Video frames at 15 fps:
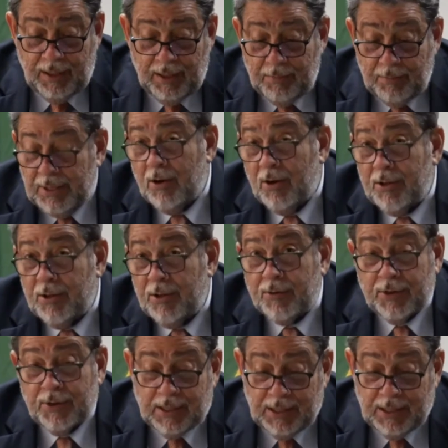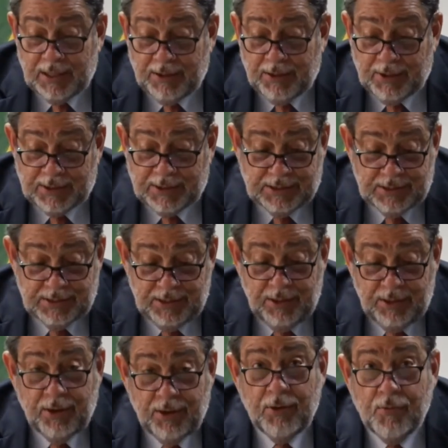But there are other critical areas:
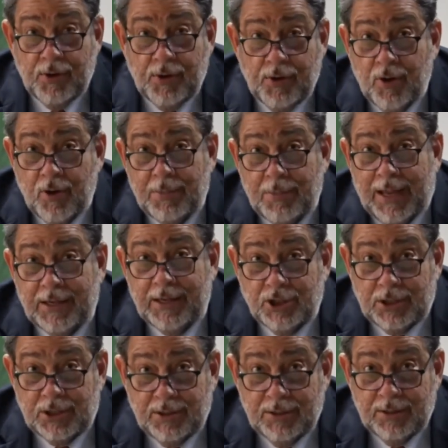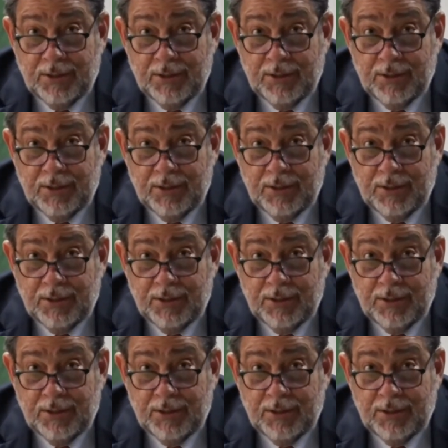renewable energy,